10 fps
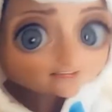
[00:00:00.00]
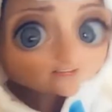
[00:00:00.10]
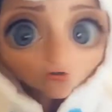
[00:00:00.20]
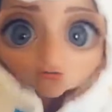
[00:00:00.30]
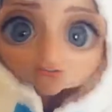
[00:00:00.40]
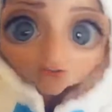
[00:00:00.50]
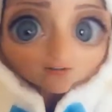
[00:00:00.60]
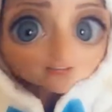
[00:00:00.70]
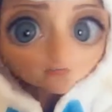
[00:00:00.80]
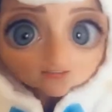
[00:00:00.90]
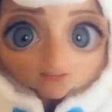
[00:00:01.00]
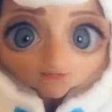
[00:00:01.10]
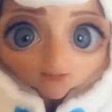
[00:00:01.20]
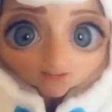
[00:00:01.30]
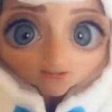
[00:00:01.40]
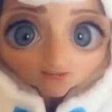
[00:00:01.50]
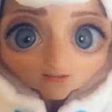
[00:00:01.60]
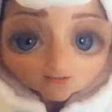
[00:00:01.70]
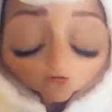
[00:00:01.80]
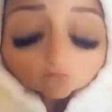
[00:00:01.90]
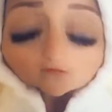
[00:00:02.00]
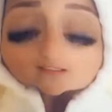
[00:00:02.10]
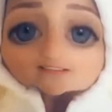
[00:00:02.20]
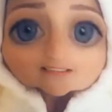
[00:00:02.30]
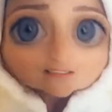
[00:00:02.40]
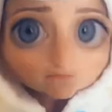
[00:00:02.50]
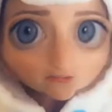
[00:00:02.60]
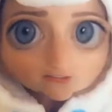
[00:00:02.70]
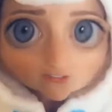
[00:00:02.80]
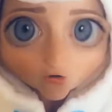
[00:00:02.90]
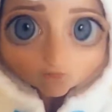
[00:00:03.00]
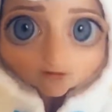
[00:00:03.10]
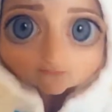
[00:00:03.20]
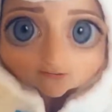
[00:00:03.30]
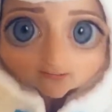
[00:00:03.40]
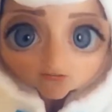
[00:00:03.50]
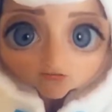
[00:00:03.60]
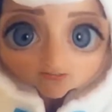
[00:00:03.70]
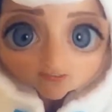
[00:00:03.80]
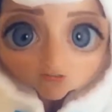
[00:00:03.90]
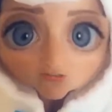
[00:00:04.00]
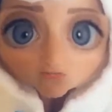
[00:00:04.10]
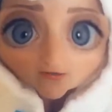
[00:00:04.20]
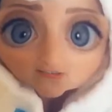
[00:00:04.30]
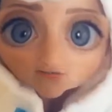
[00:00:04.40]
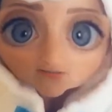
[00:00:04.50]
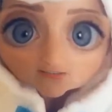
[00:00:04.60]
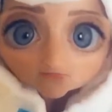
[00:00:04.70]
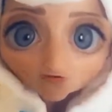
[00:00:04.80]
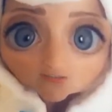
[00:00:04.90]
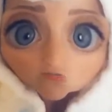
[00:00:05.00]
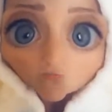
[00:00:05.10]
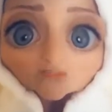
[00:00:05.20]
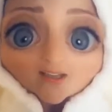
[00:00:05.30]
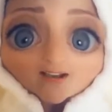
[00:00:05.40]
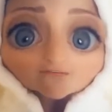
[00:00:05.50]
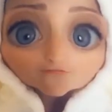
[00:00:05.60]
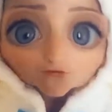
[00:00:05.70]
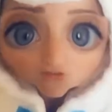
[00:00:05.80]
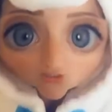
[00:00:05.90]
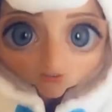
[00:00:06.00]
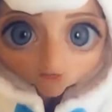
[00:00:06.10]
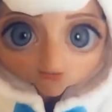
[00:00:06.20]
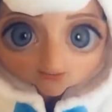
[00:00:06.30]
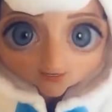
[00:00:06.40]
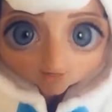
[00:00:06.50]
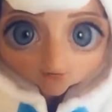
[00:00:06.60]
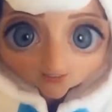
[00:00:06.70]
It's not site specific. You would be a silly Billy to go and make financial decisions based on this advice without first checking with the town